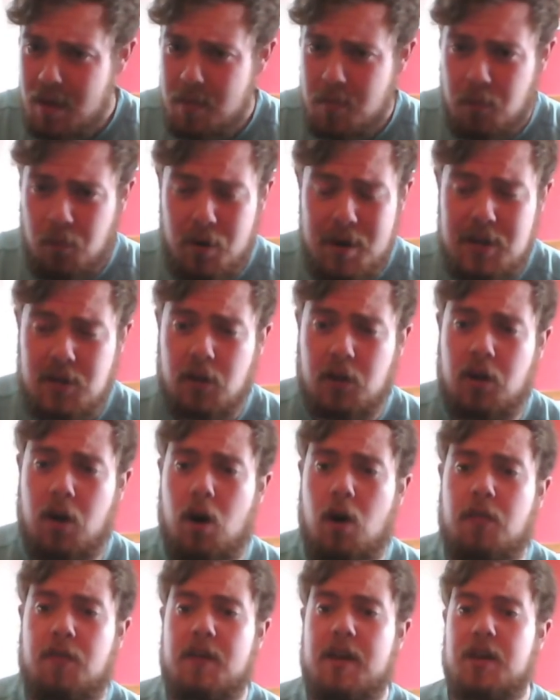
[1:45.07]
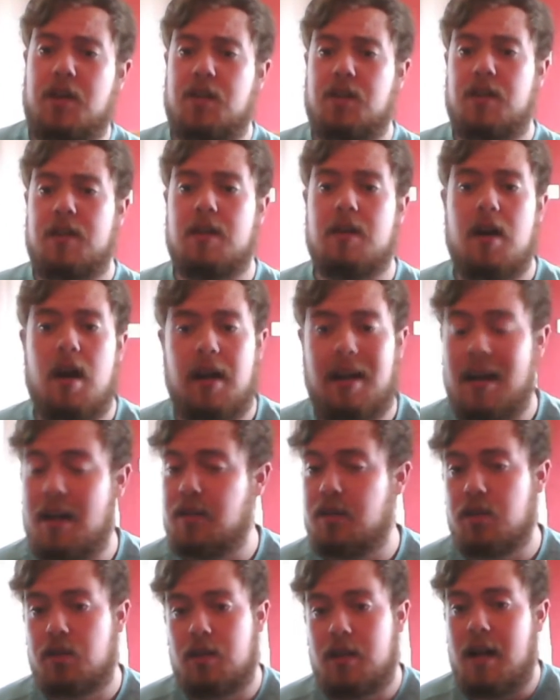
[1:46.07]
Breeze got cut off initially.
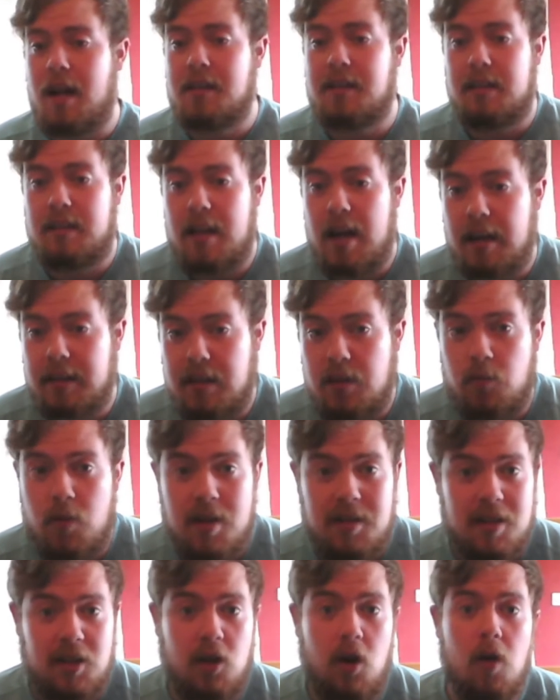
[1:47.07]
Again, just classic tag team wrestling.